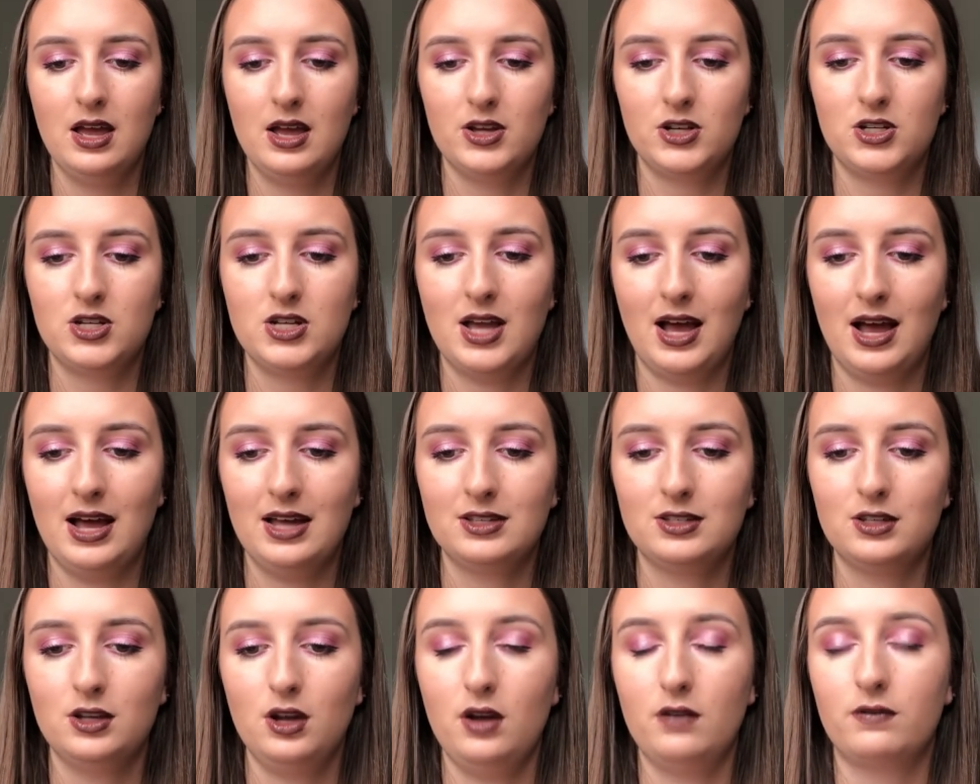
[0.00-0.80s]
She
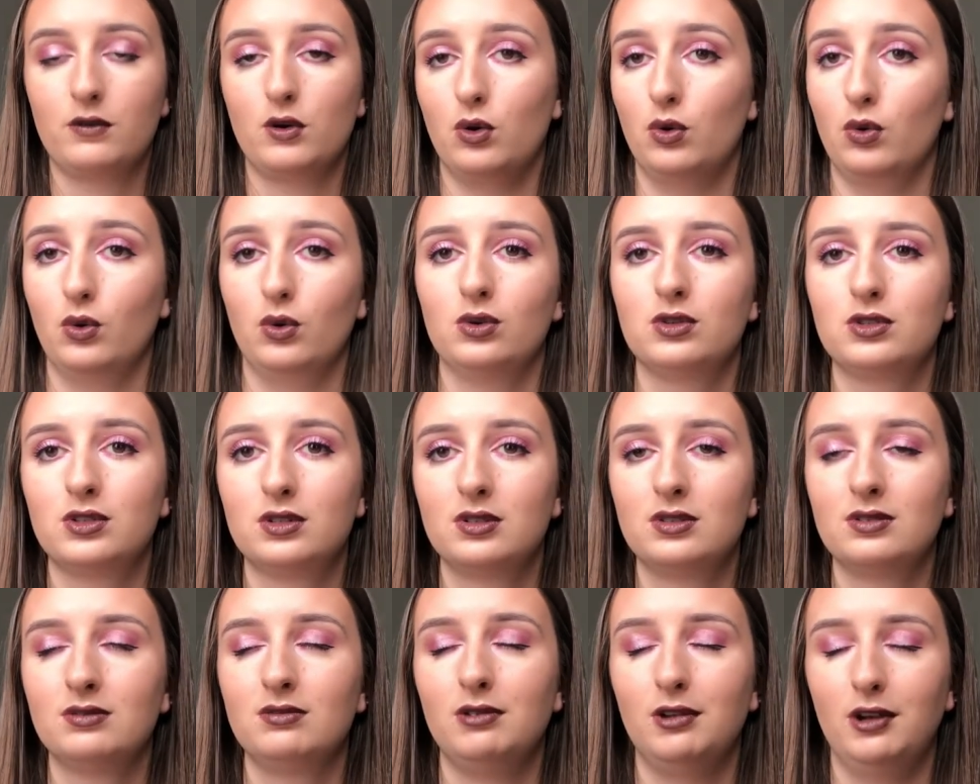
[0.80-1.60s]
has, of
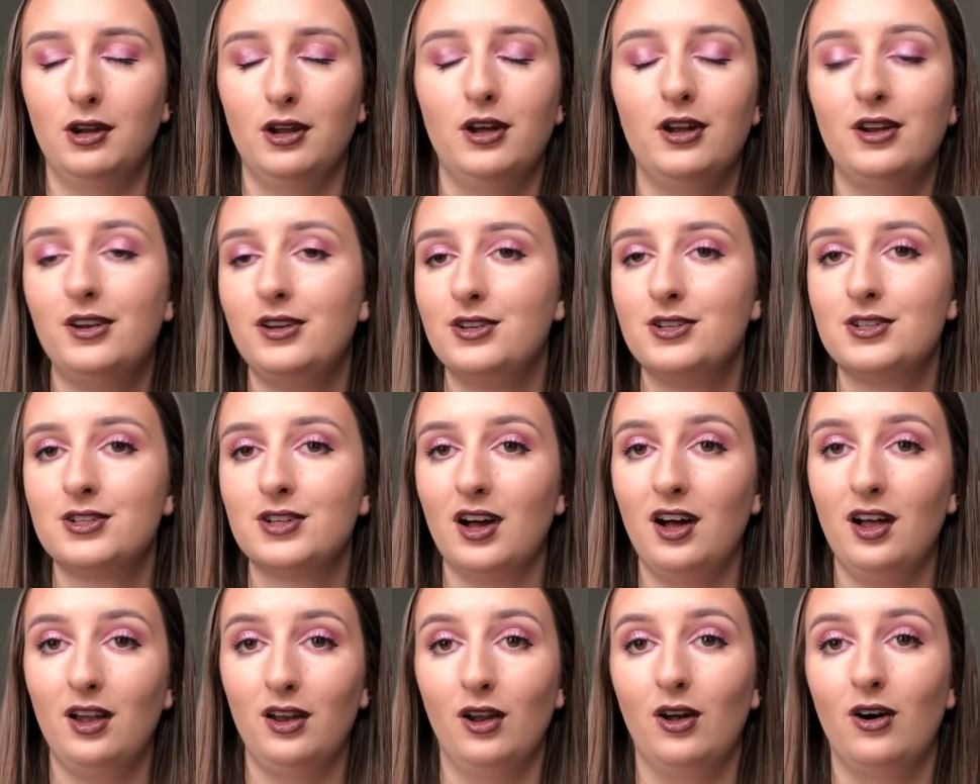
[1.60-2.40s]
course, learned
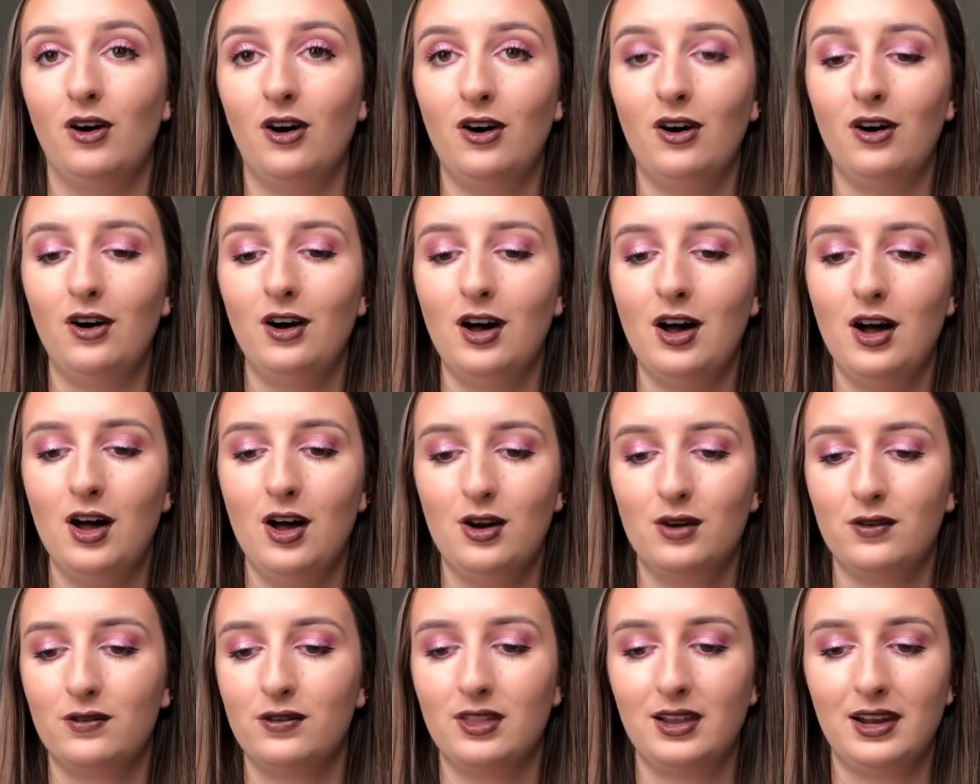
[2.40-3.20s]
a lot
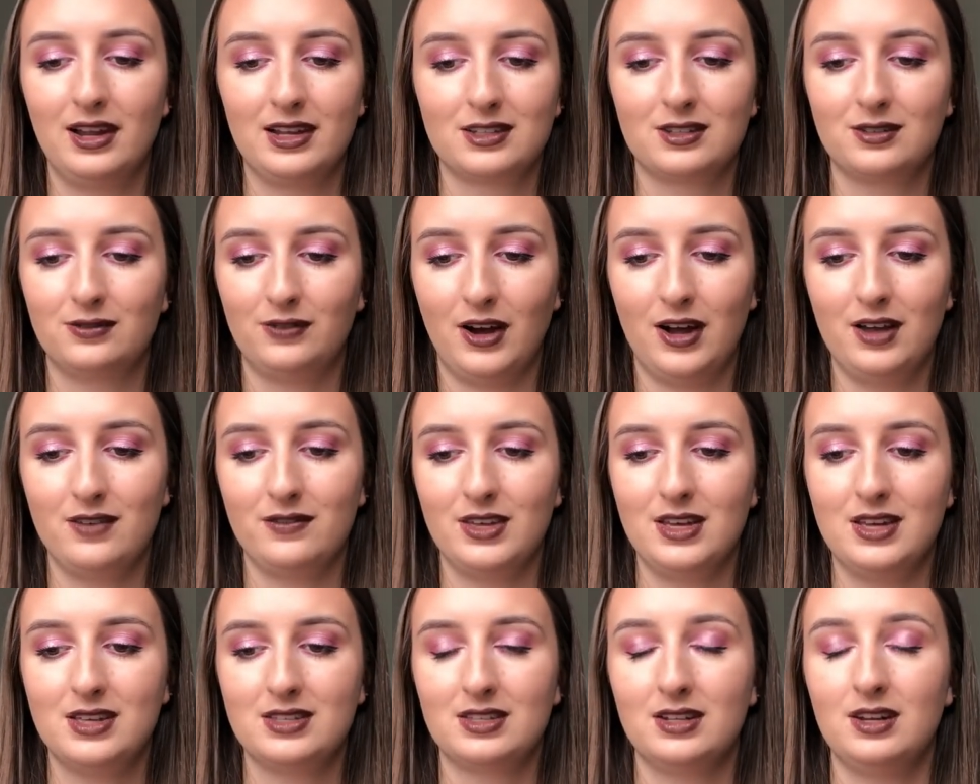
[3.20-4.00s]
over the last five
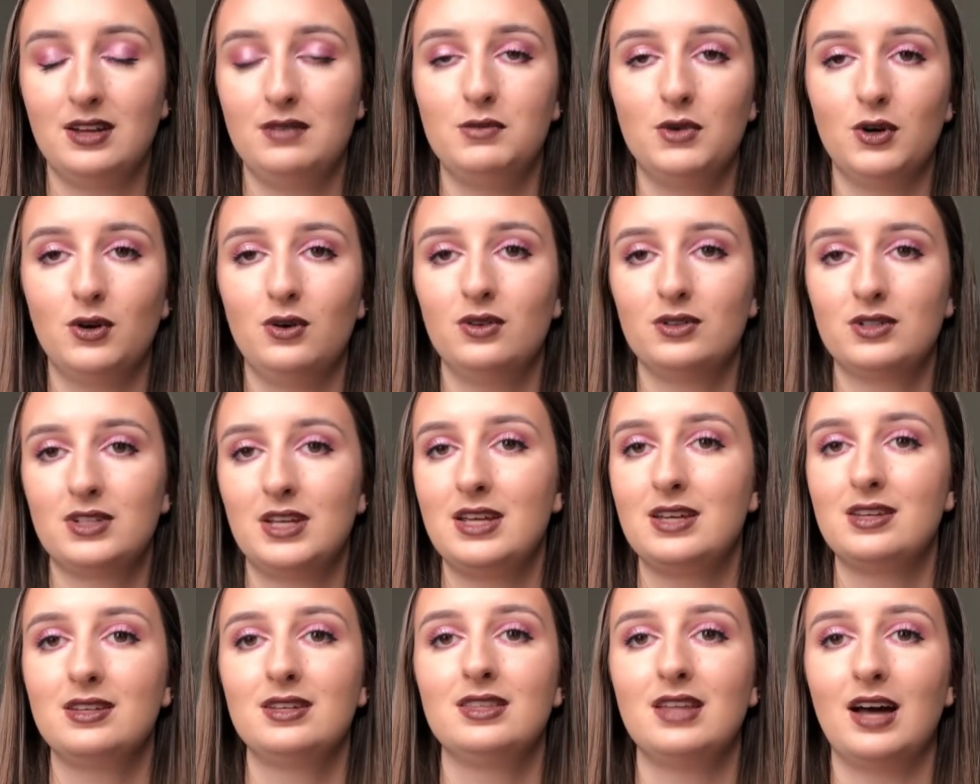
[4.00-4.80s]
years, and I'm not
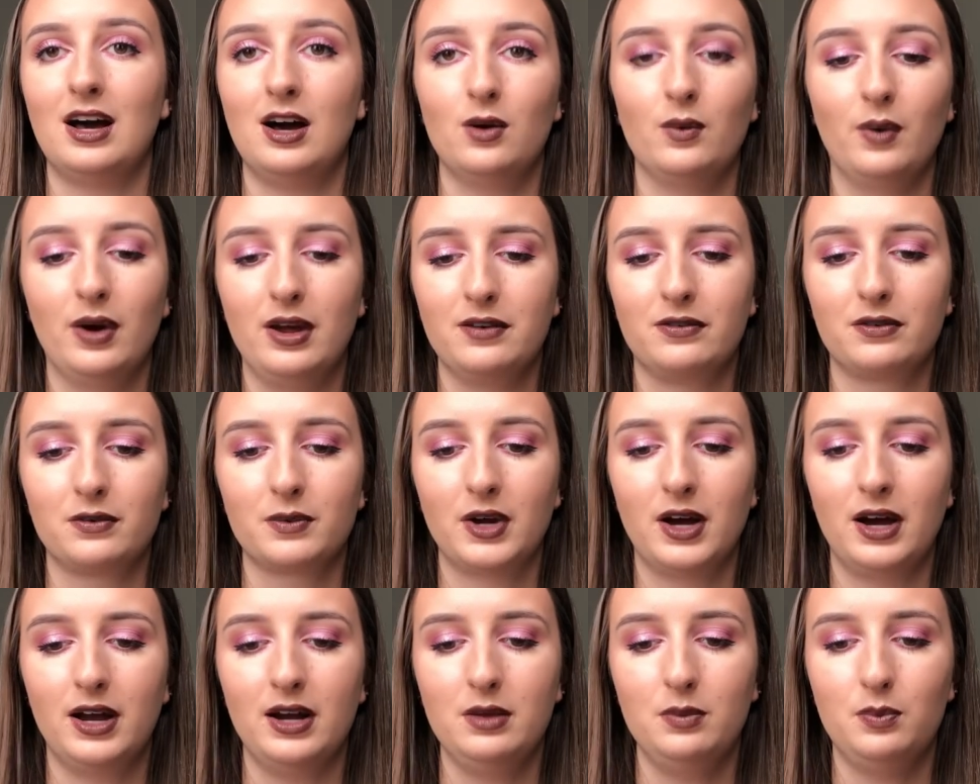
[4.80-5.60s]
taking that away from
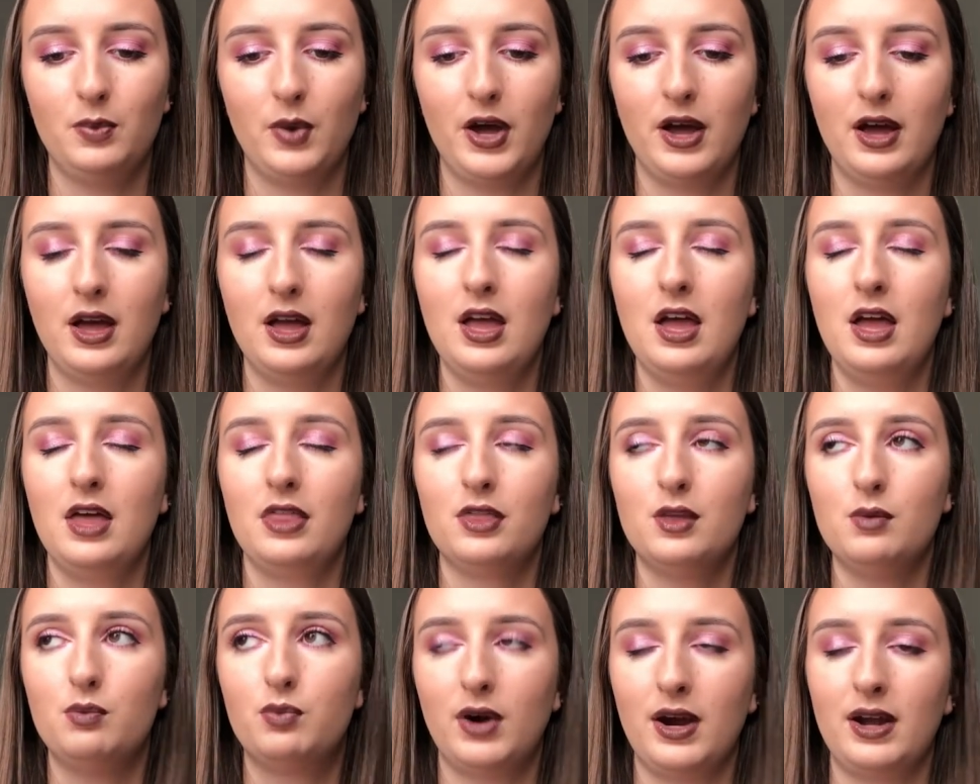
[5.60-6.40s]
Kylie, but
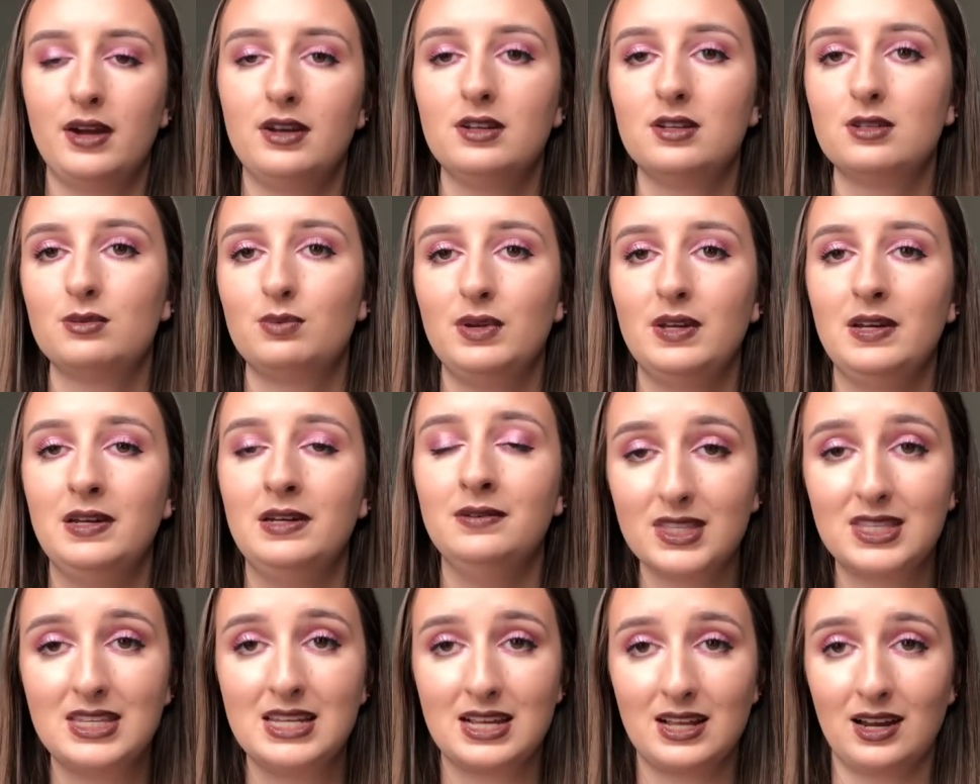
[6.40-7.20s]
the brand has
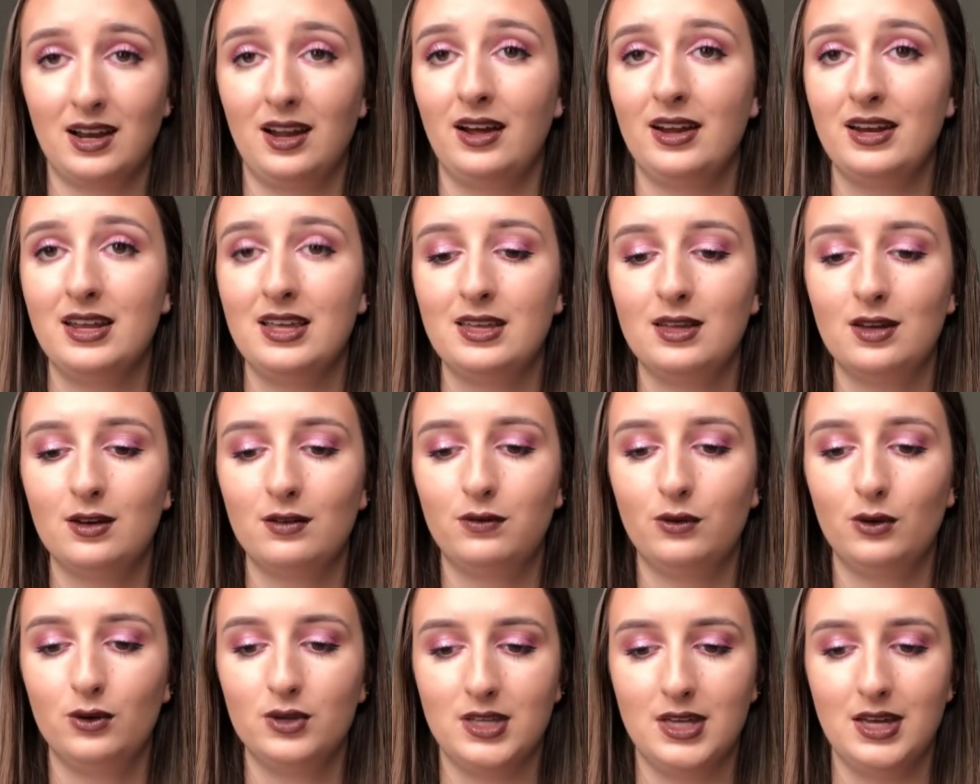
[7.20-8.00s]
been declining
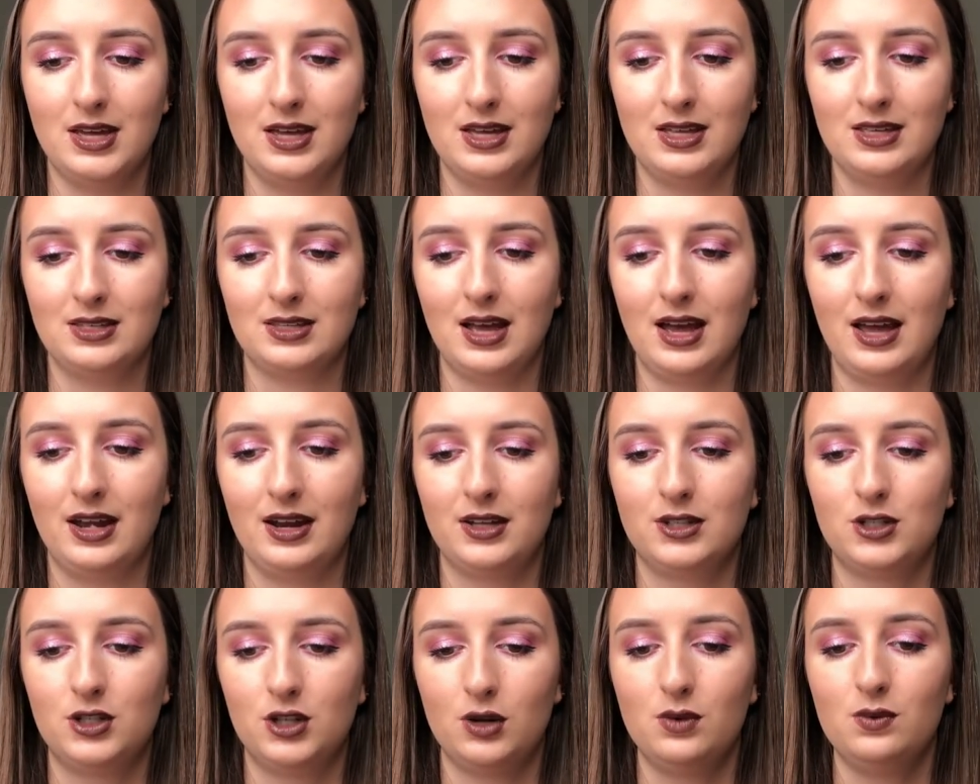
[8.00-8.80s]
for years, and
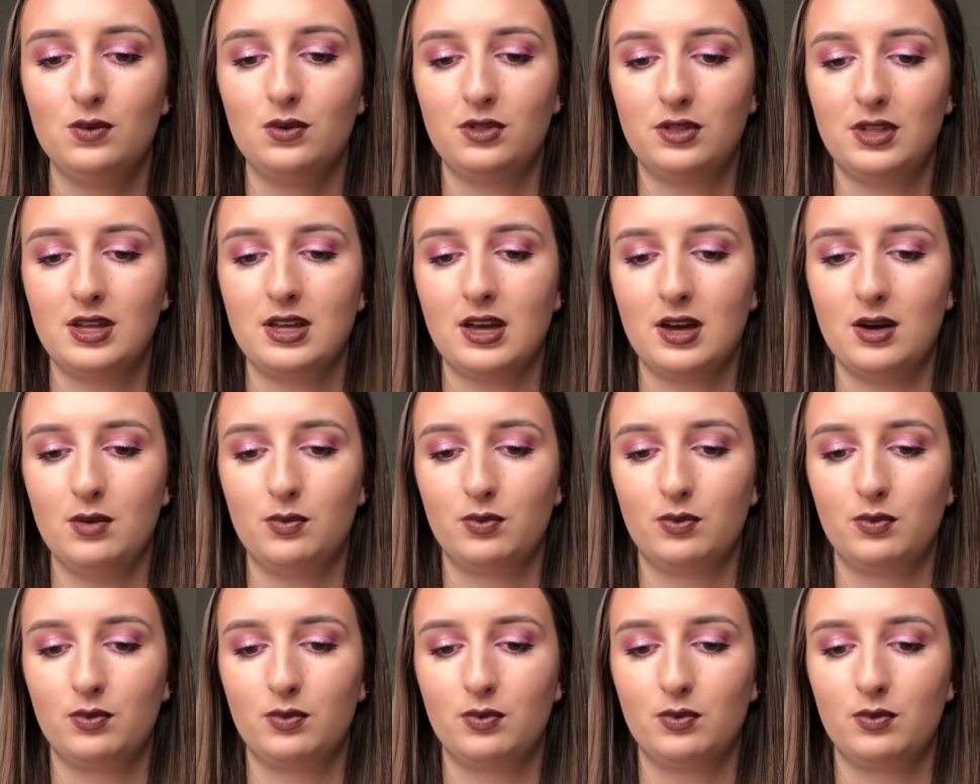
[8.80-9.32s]
I don't think a